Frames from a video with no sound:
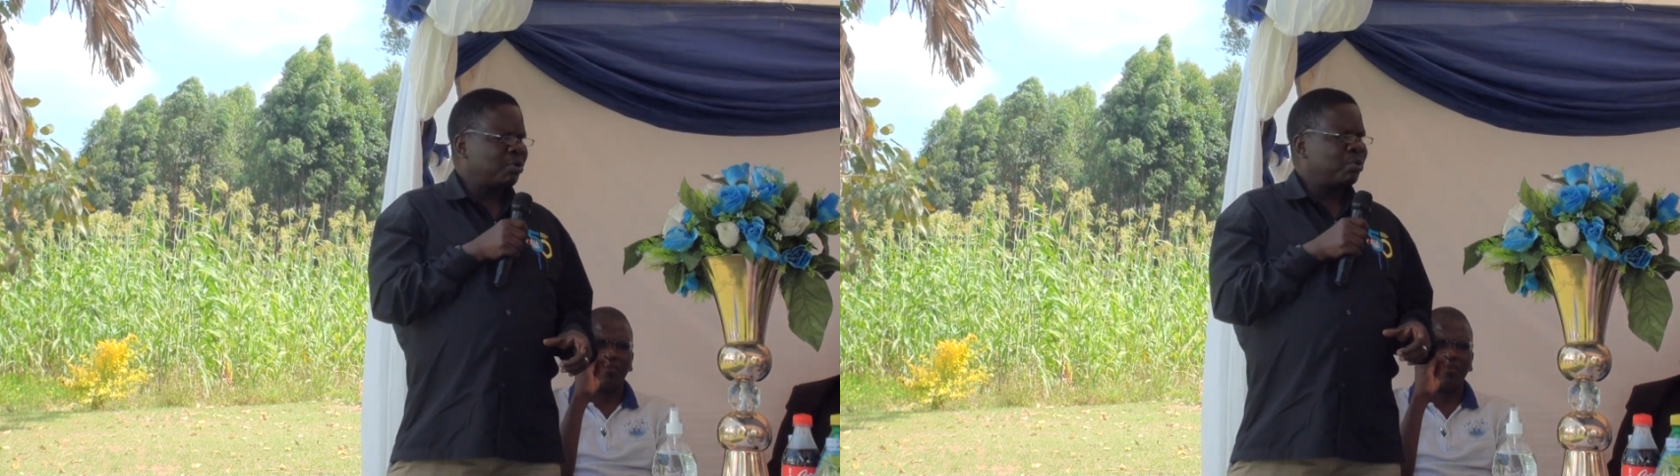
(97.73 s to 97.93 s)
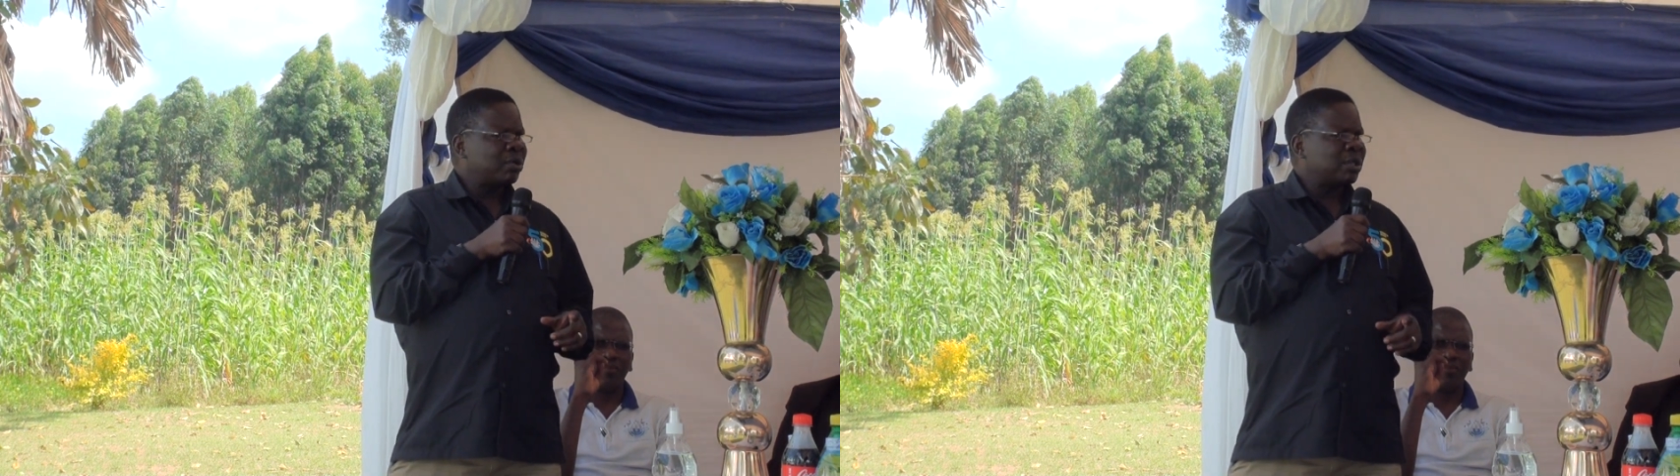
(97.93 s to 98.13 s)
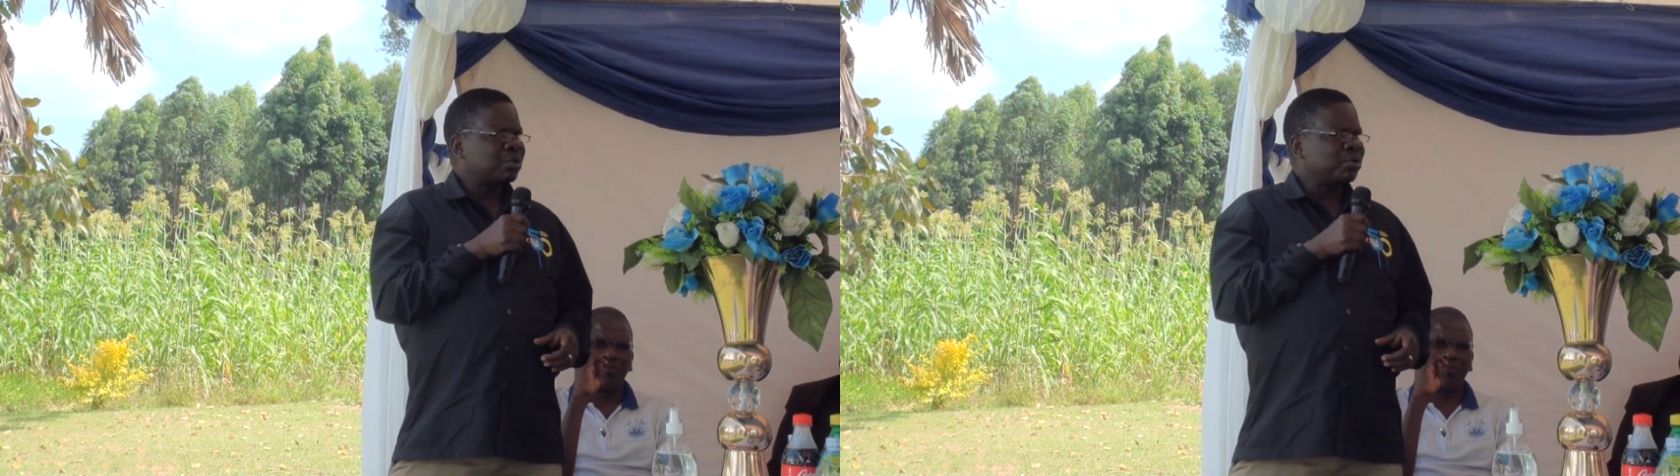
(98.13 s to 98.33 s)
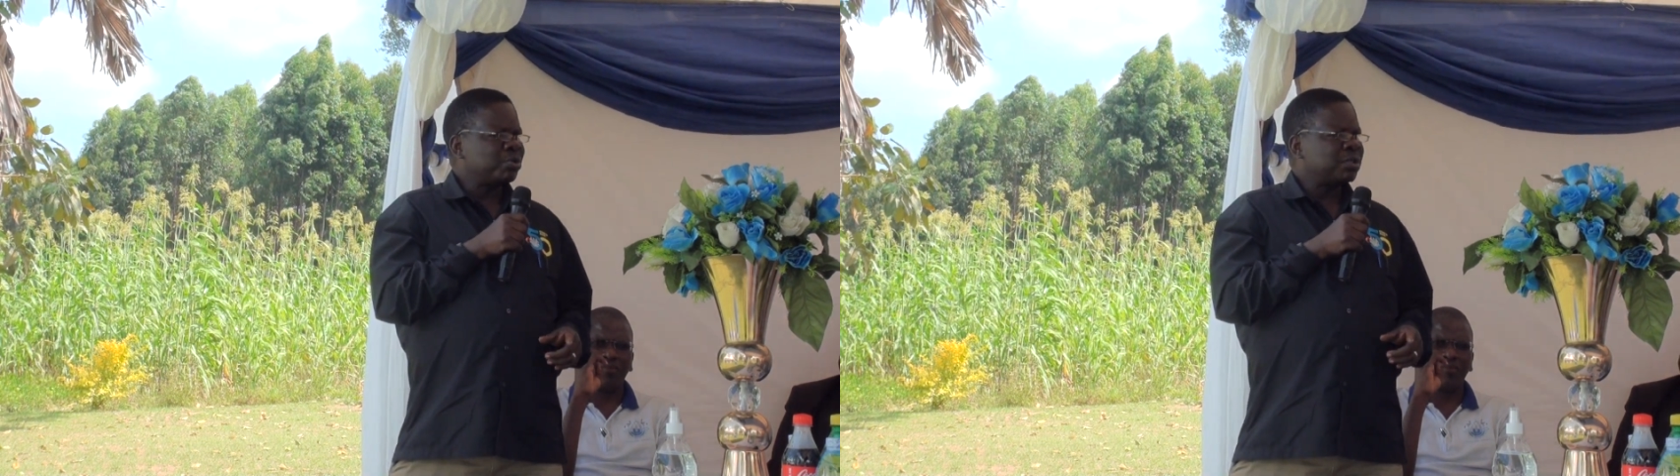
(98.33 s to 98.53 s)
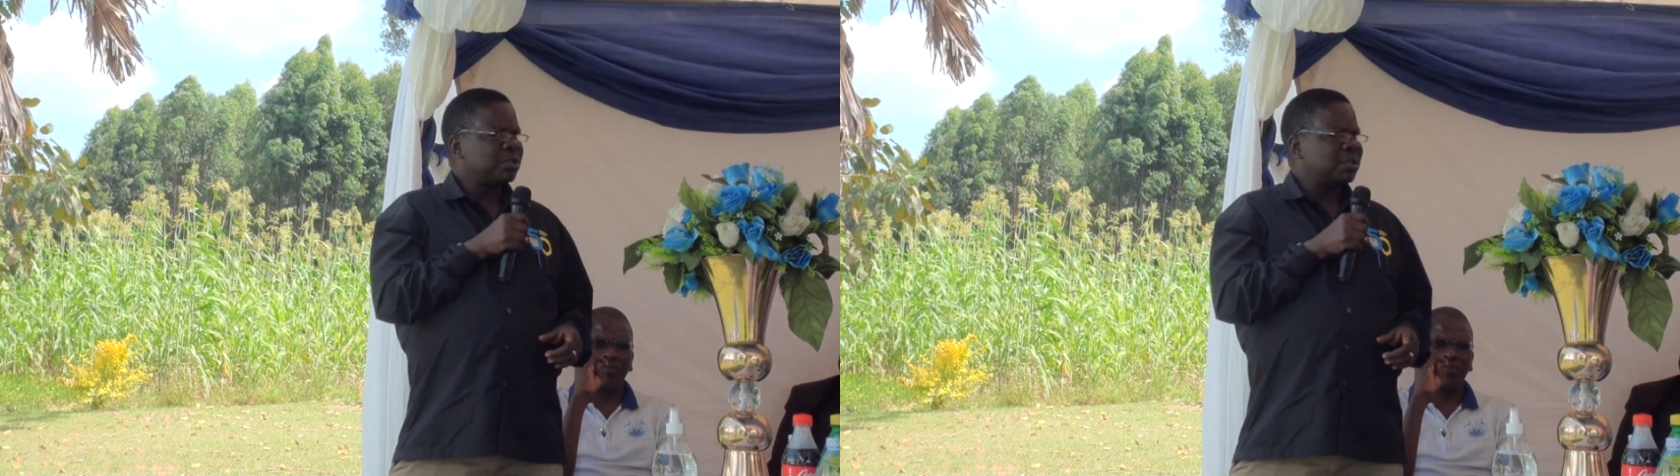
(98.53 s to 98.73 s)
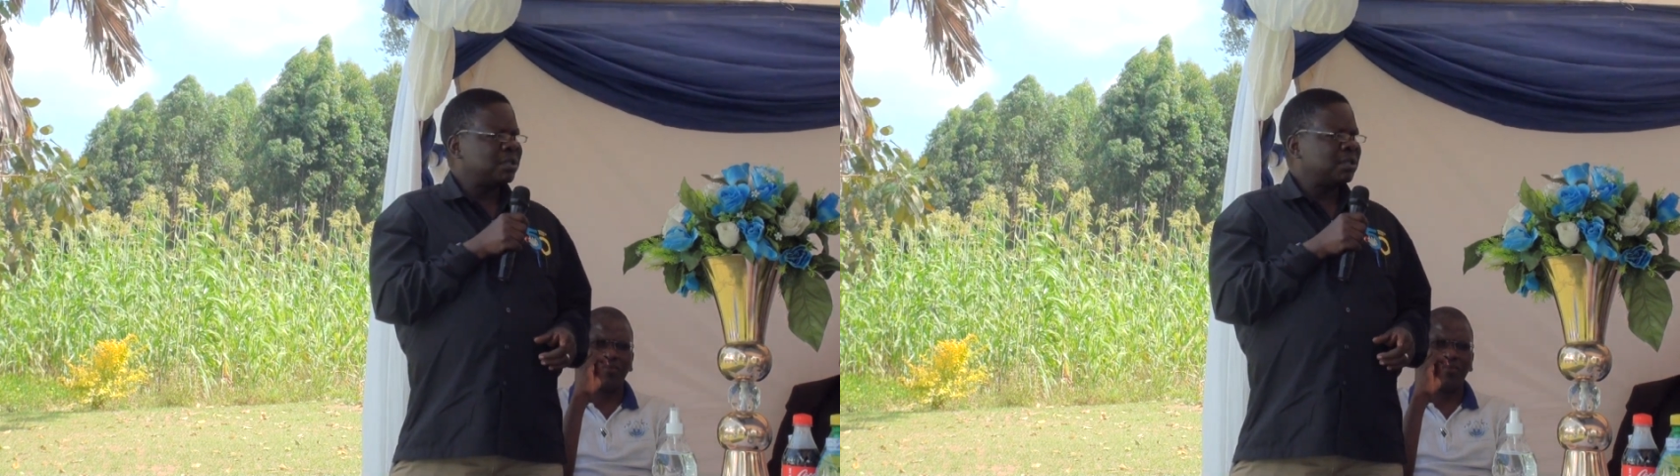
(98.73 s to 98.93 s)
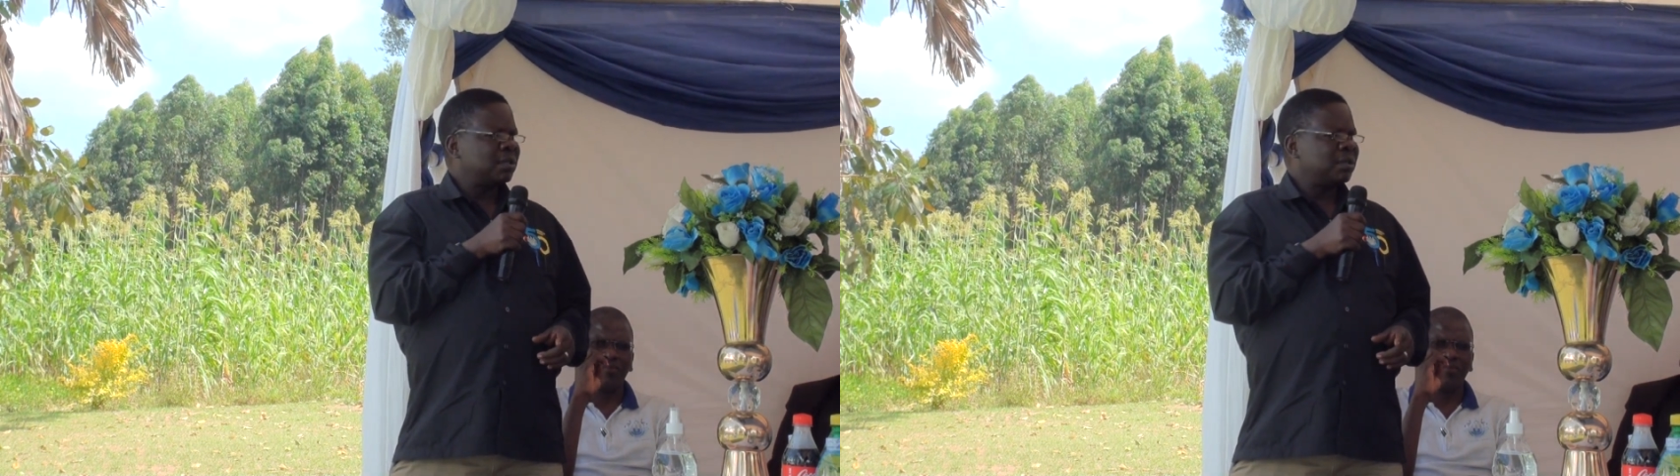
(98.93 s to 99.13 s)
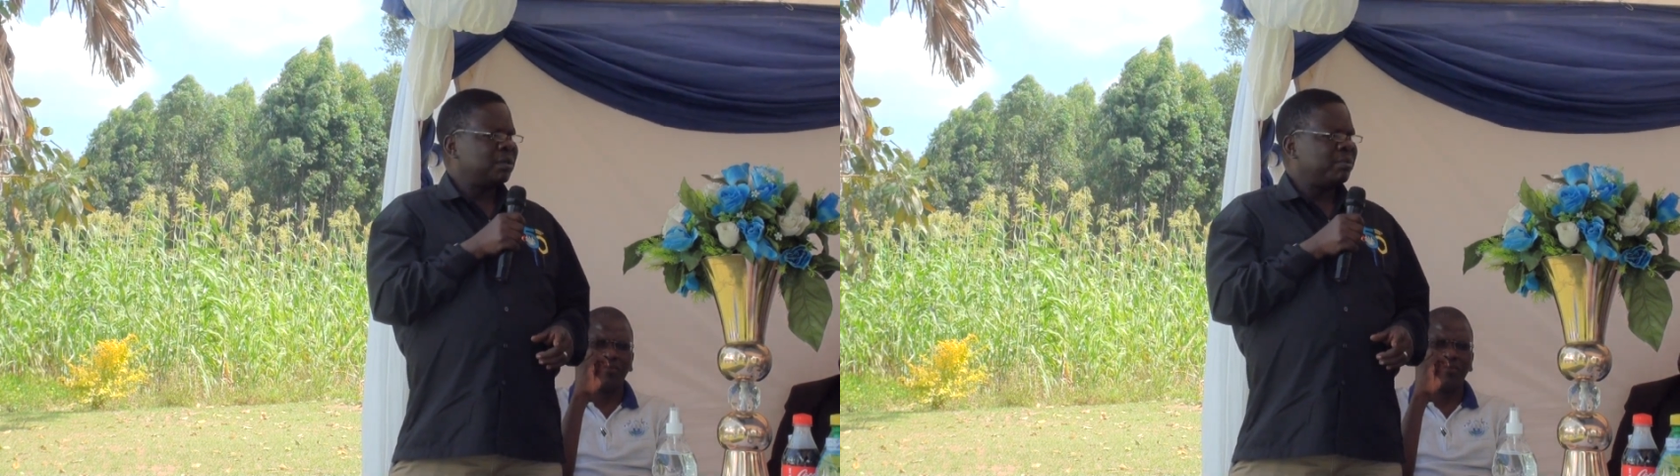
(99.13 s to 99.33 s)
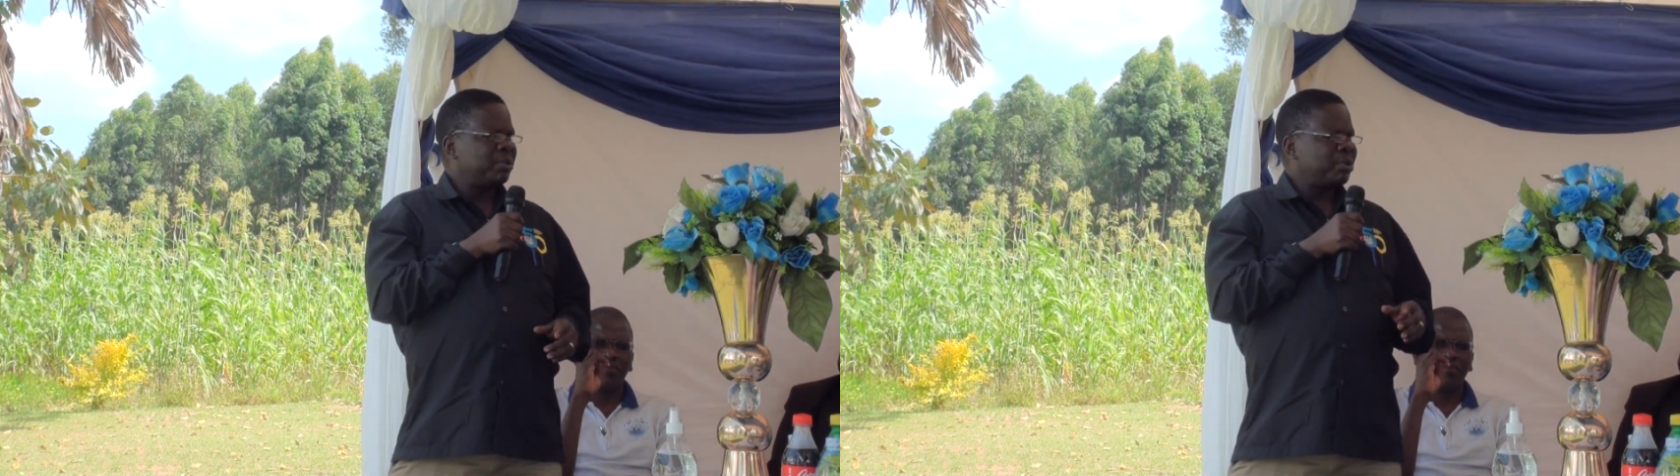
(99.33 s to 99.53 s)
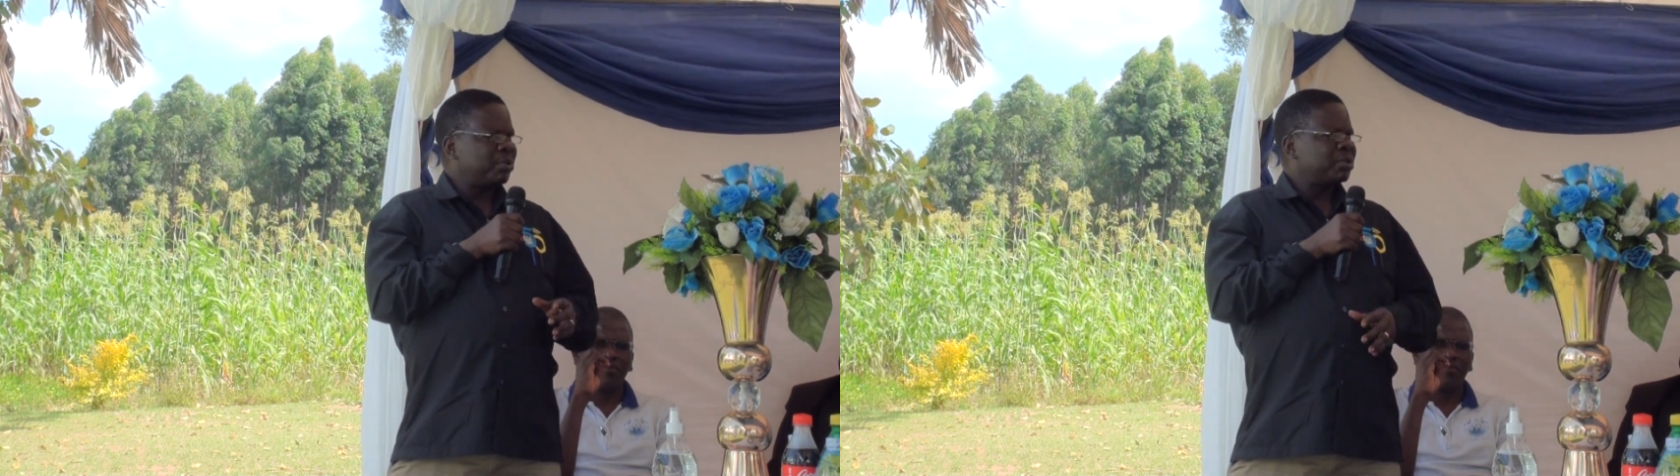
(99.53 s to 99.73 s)
water source,
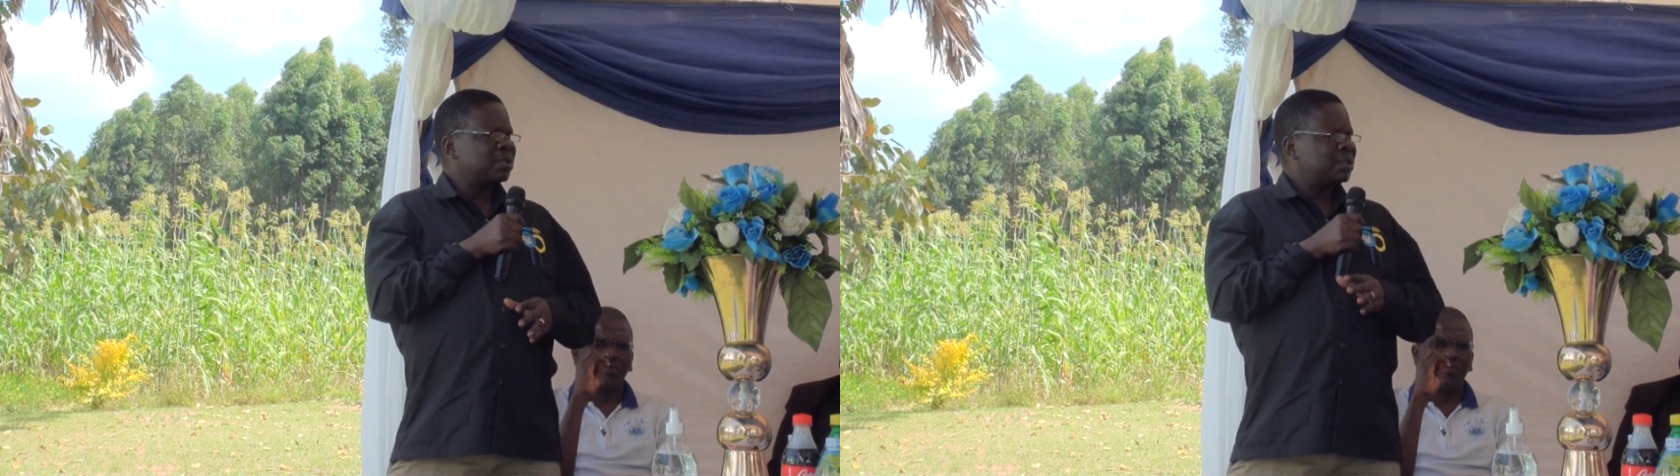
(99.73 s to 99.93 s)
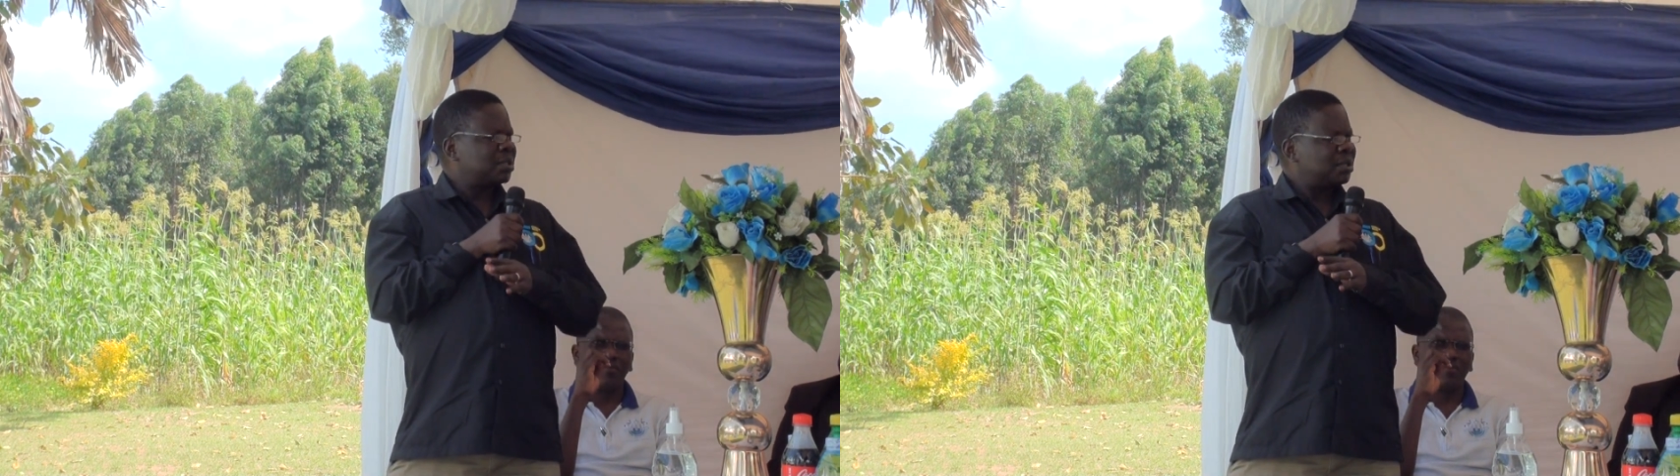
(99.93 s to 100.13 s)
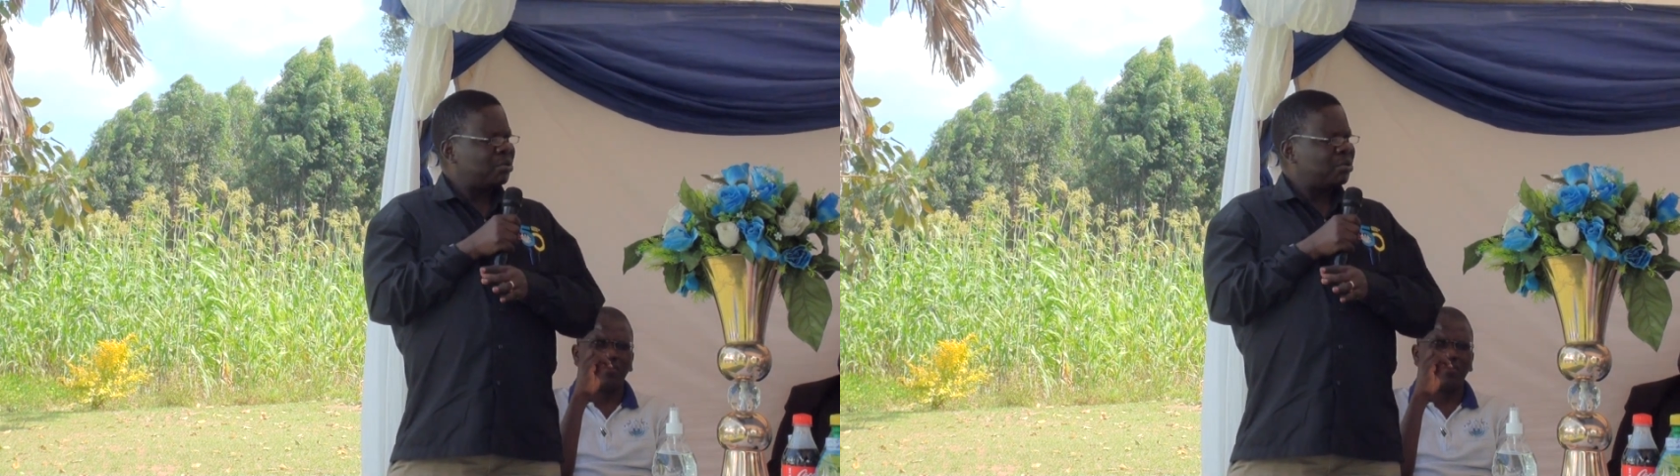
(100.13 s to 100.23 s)
because